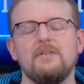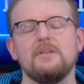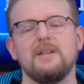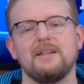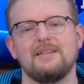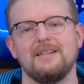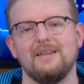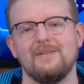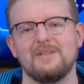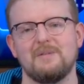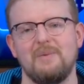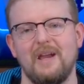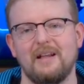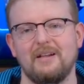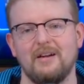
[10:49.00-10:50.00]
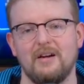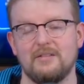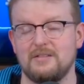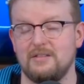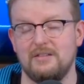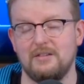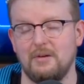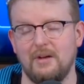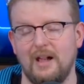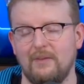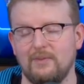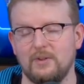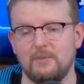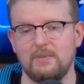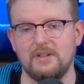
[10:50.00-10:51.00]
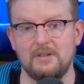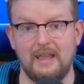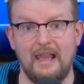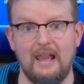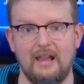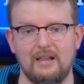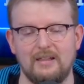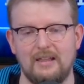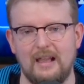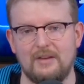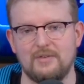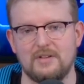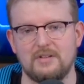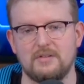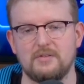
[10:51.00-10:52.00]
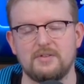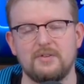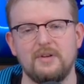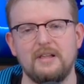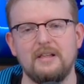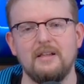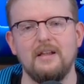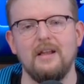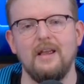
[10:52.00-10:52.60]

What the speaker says: you'd like to give us a pack of cards, you don't have to, but you can. The address on your screen.